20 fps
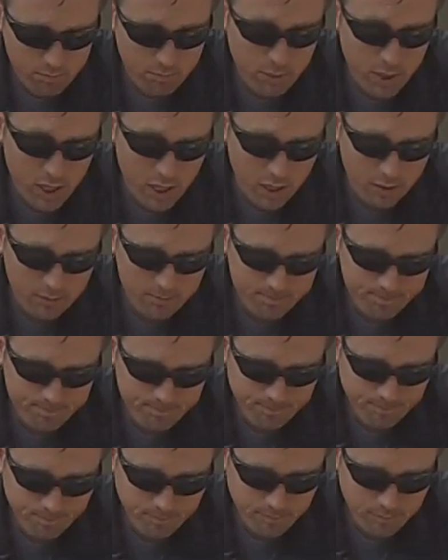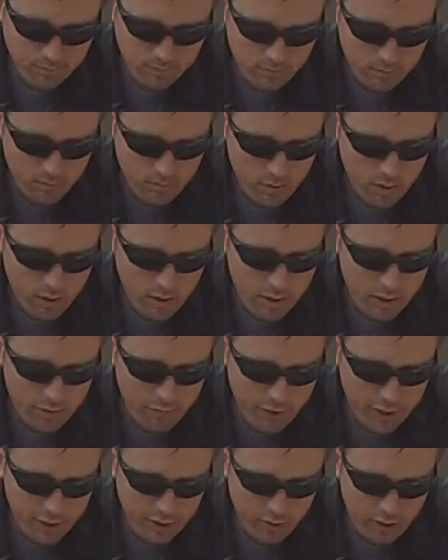But
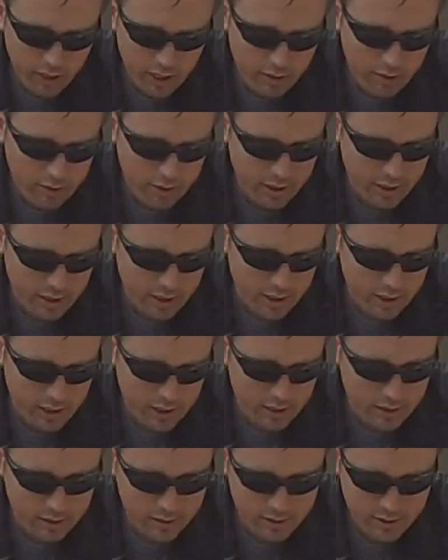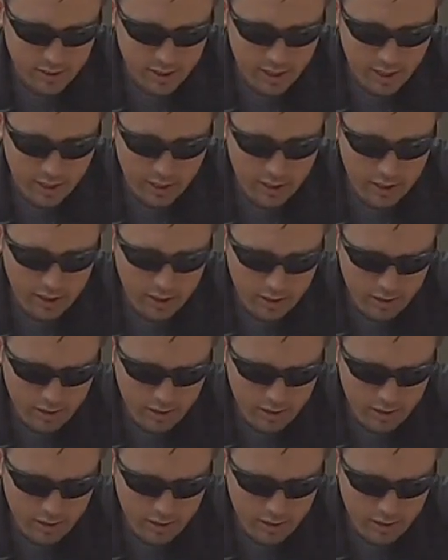if I go out and say,